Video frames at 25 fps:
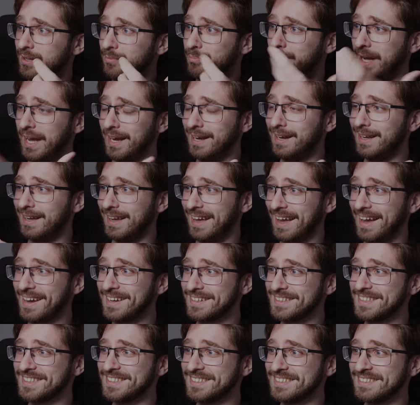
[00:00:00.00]
panning
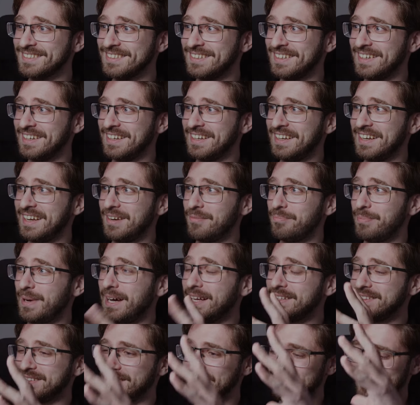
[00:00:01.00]
action,
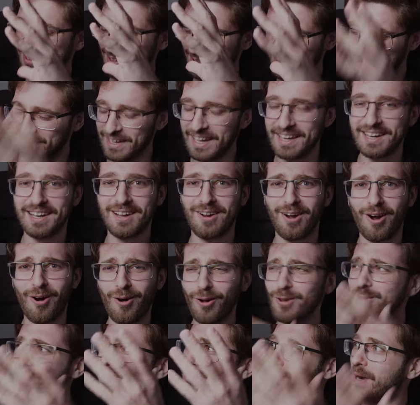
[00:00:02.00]
but you get a
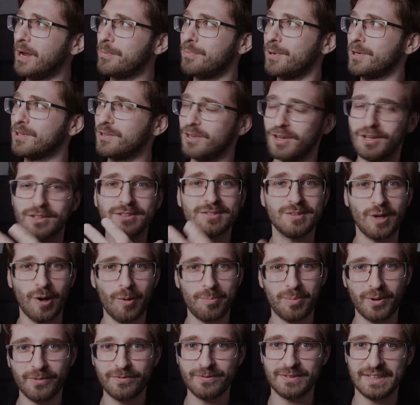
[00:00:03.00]
whole tripod on
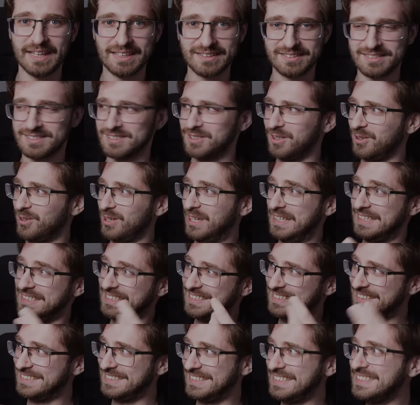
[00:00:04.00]
top of that, so
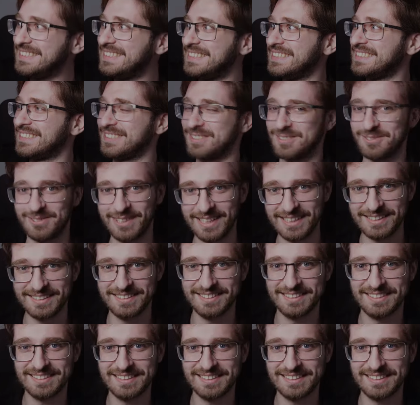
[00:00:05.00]
this is great.